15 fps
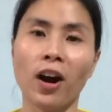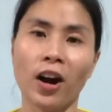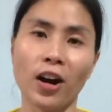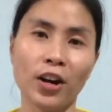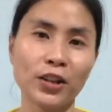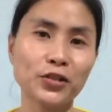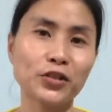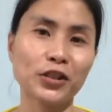
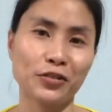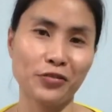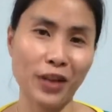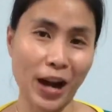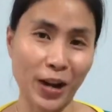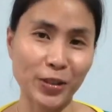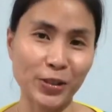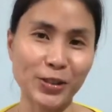100
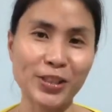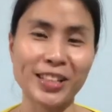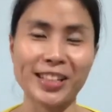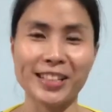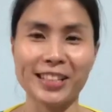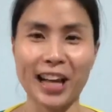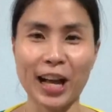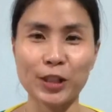rounds
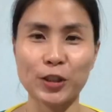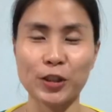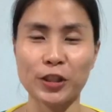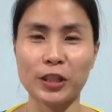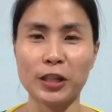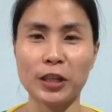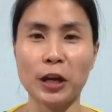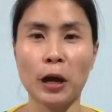is
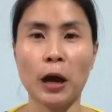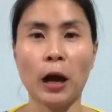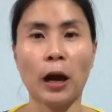actually